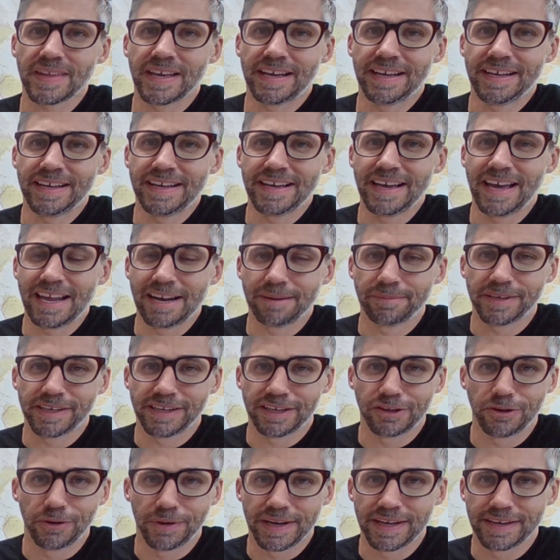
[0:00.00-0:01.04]
And I'm going
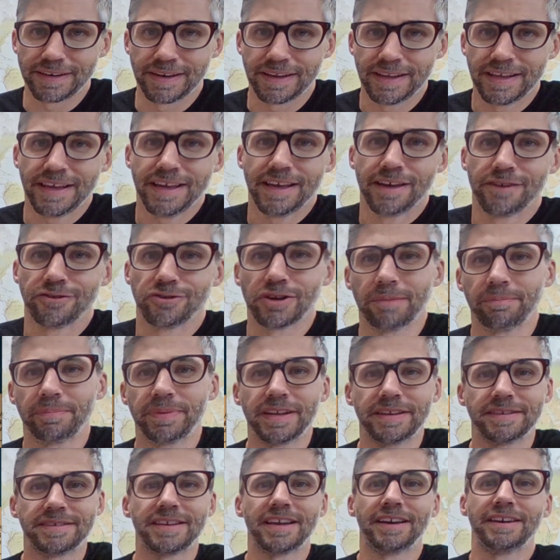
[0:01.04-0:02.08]
to go ahead and jump
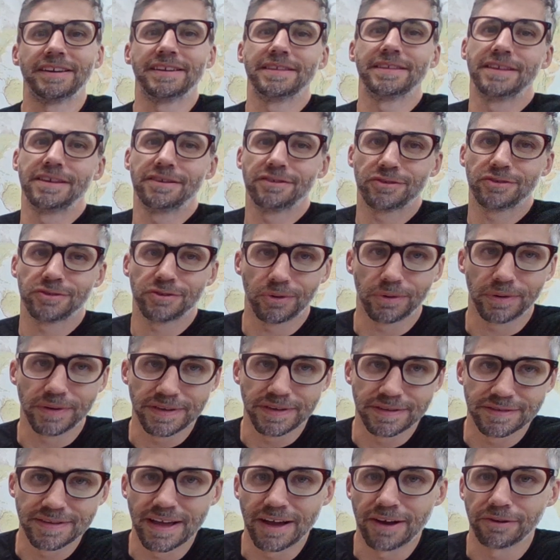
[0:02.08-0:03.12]
in and tell you these
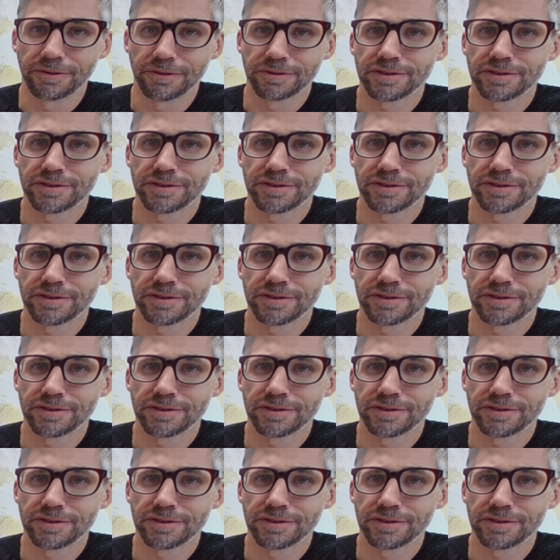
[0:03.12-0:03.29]
stories now.